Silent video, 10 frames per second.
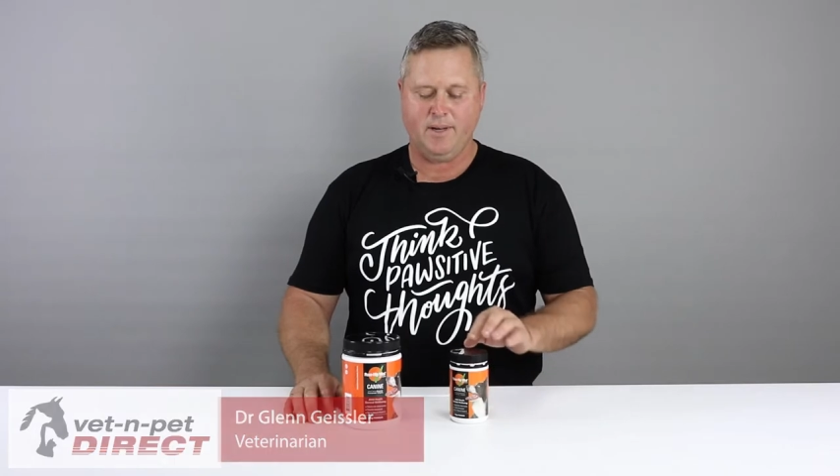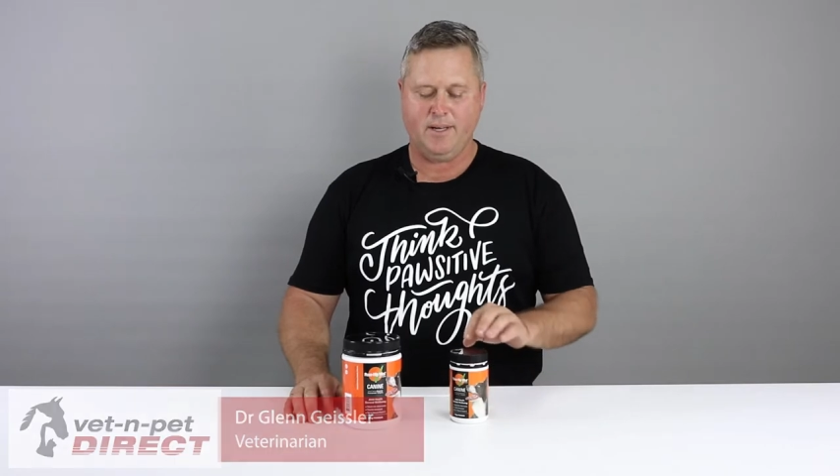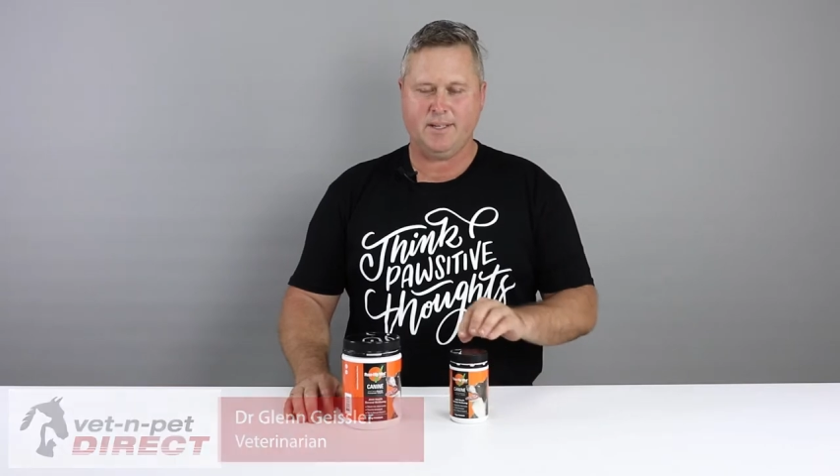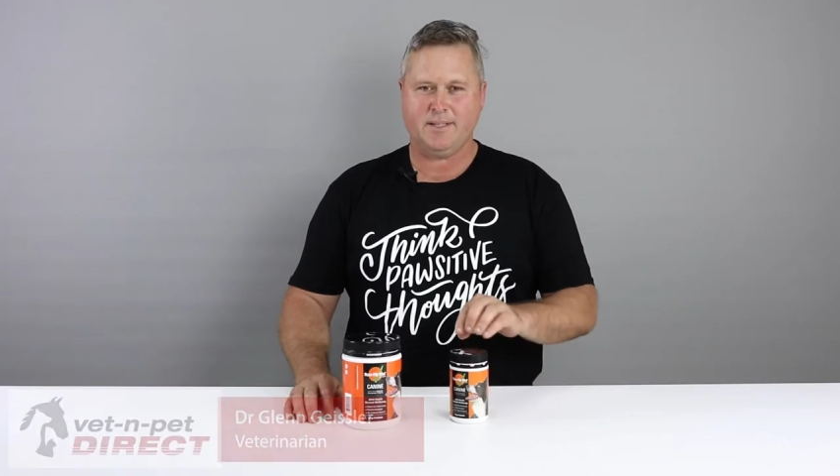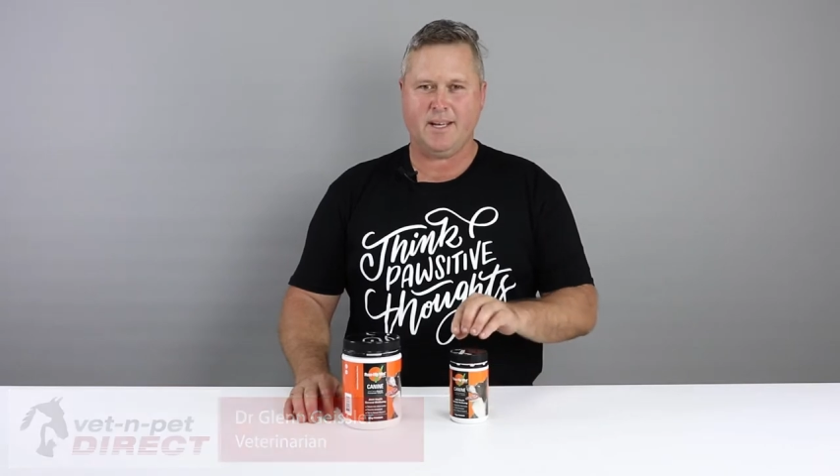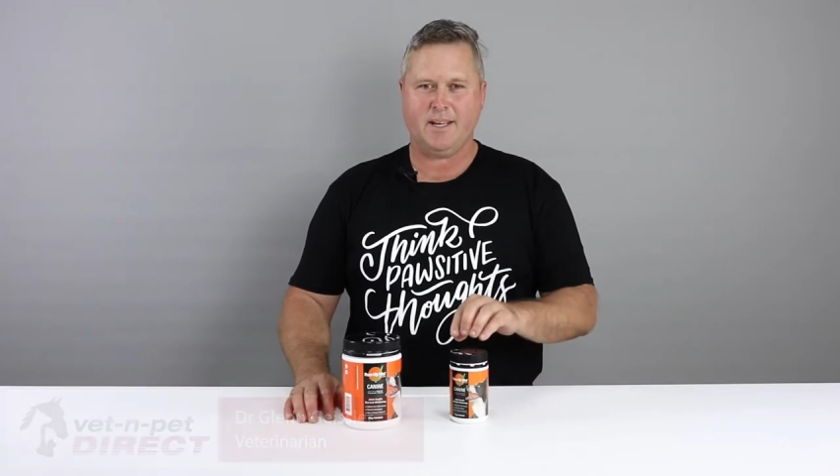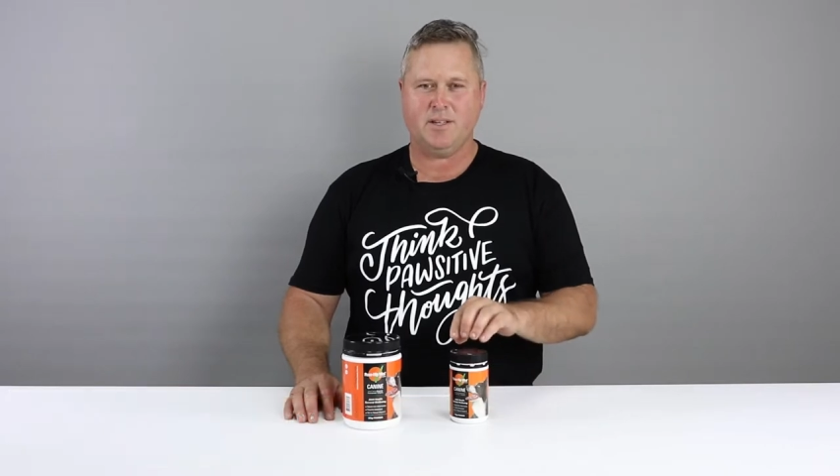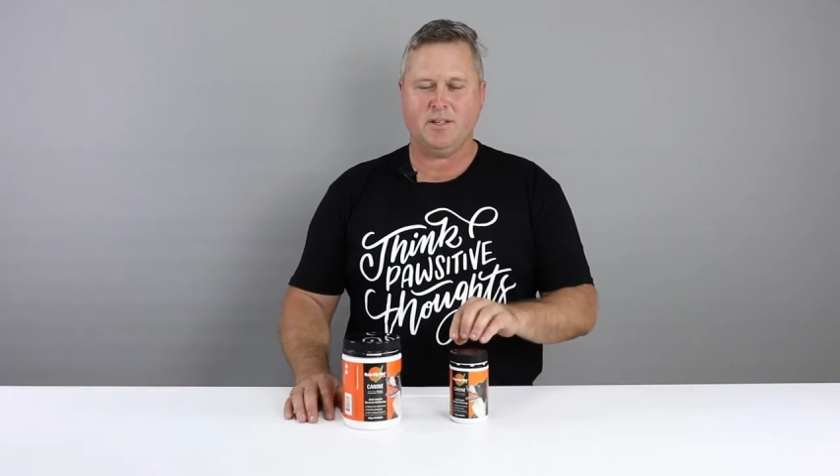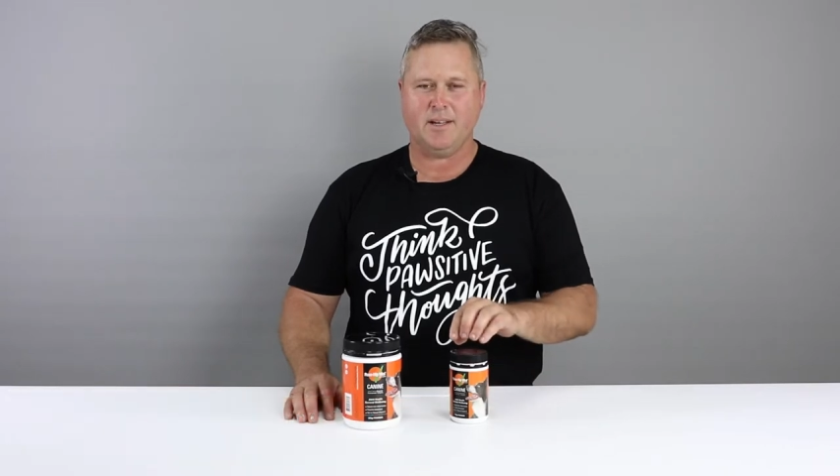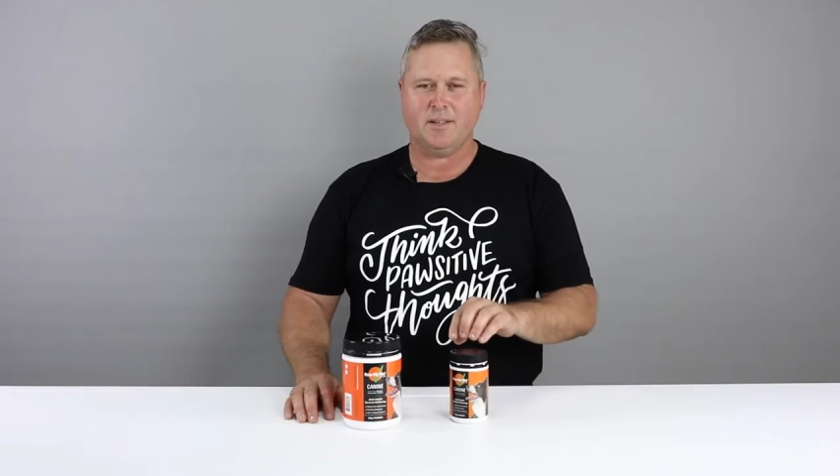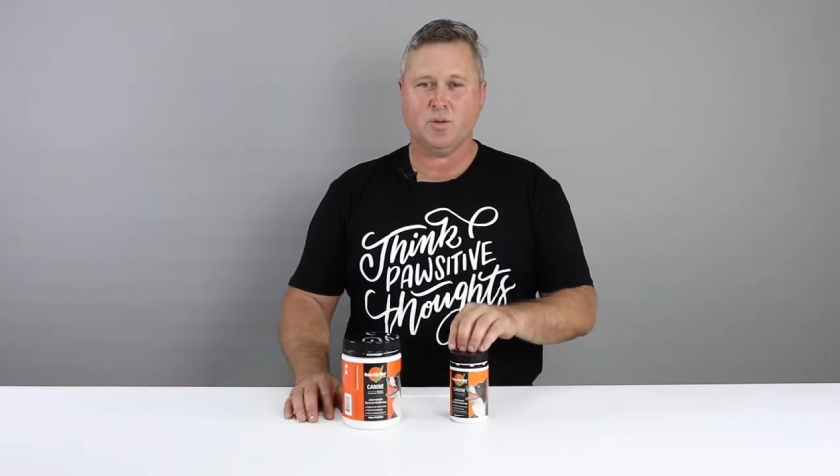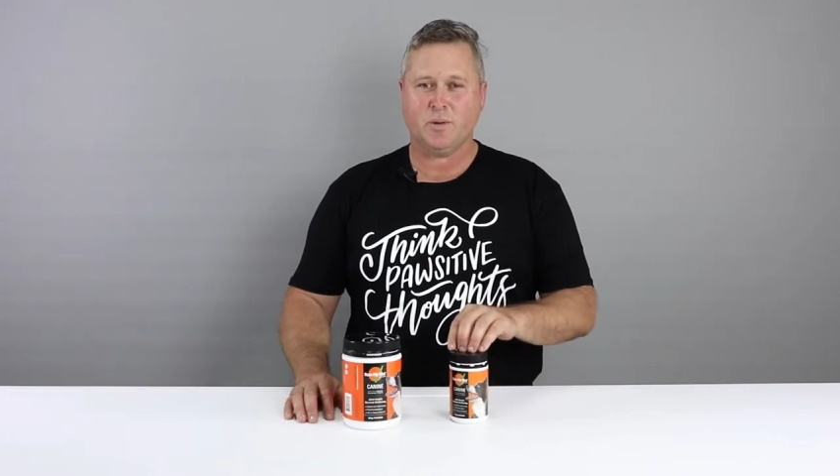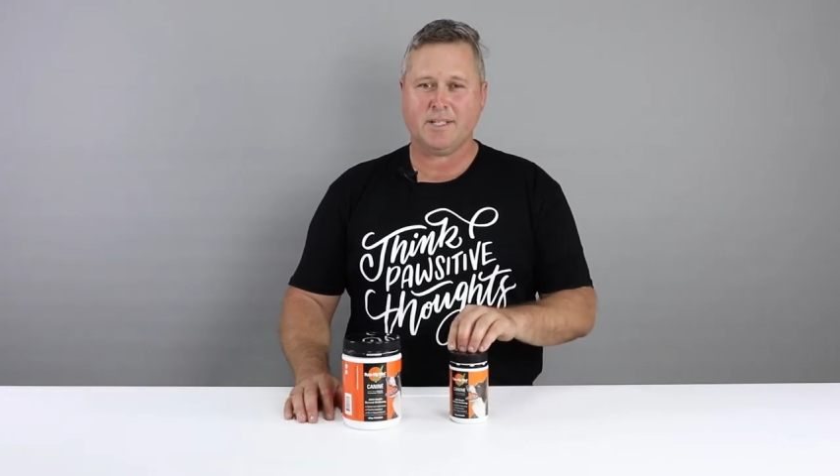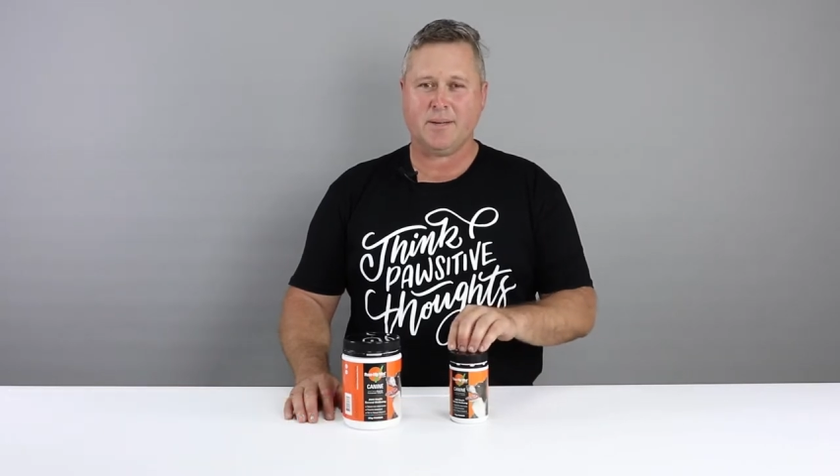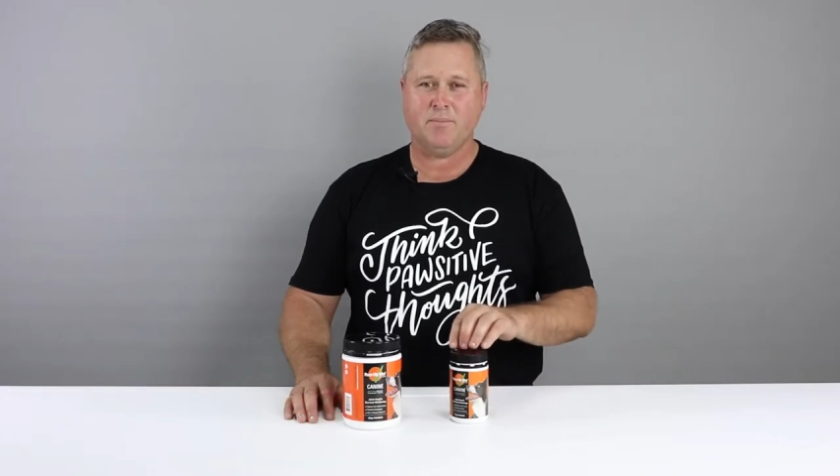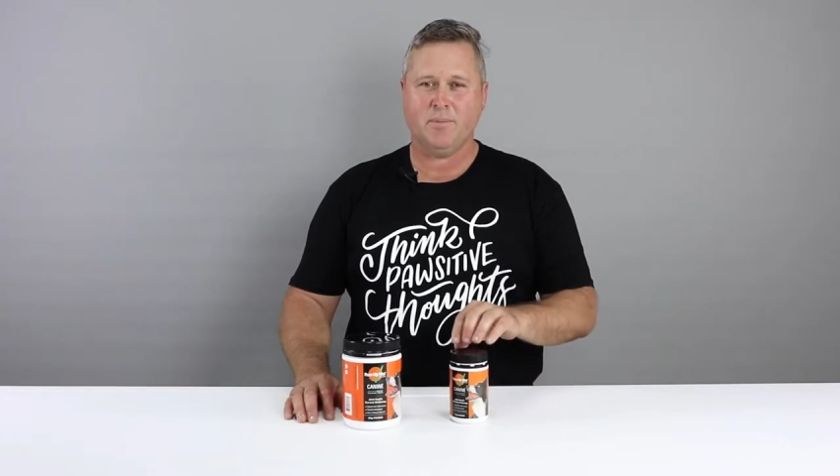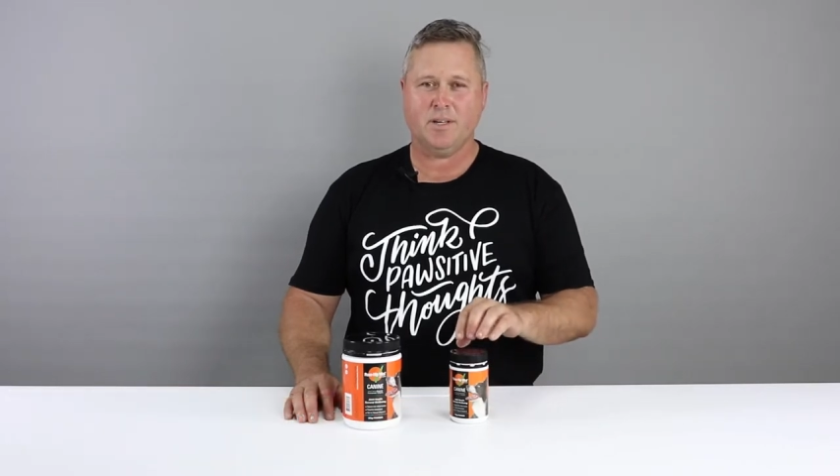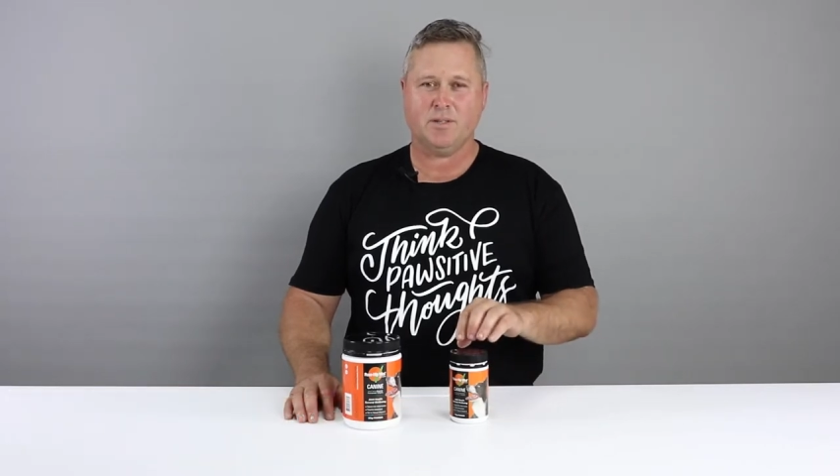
It is a joint supplement.